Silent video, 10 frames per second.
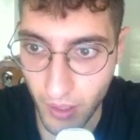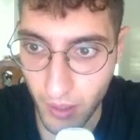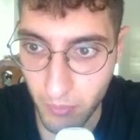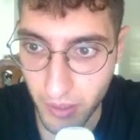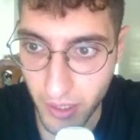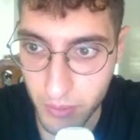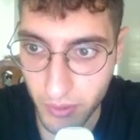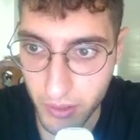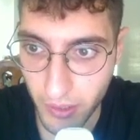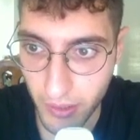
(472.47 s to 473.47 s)
because we
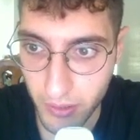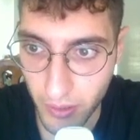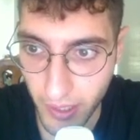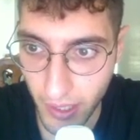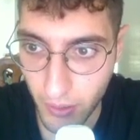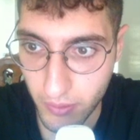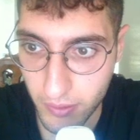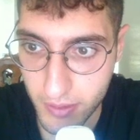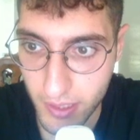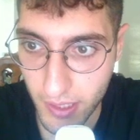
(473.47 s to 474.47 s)
took into account
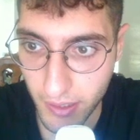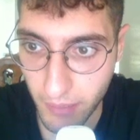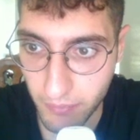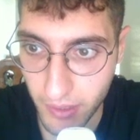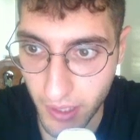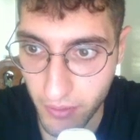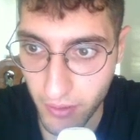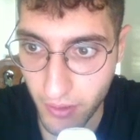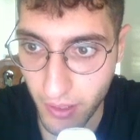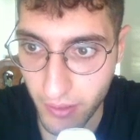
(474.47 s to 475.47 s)
c and m
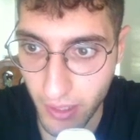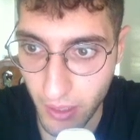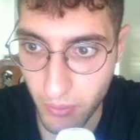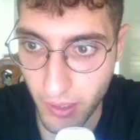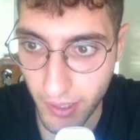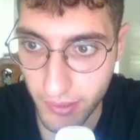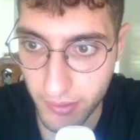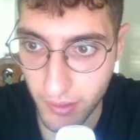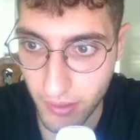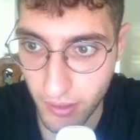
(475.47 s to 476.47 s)
together, and now we're at
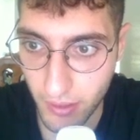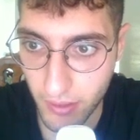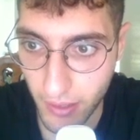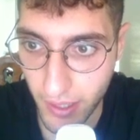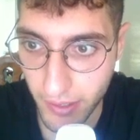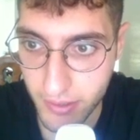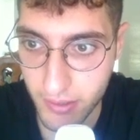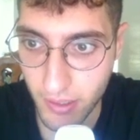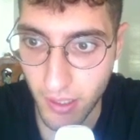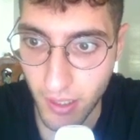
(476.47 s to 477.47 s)
x,
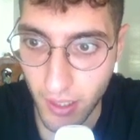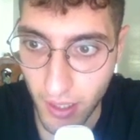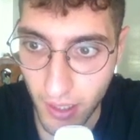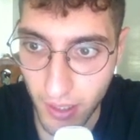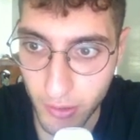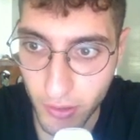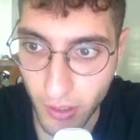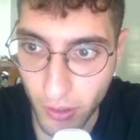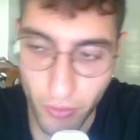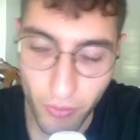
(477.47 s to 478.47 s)
and you can
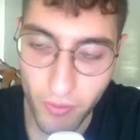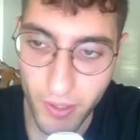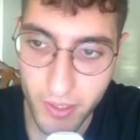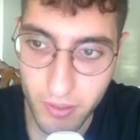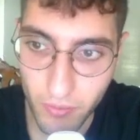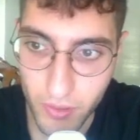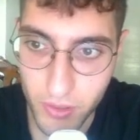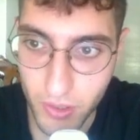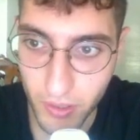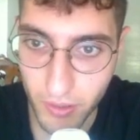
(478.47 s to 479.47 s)
go through the rest of the
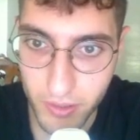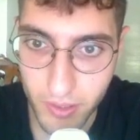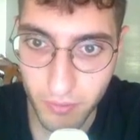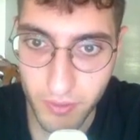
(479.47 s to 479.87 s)
string yourself to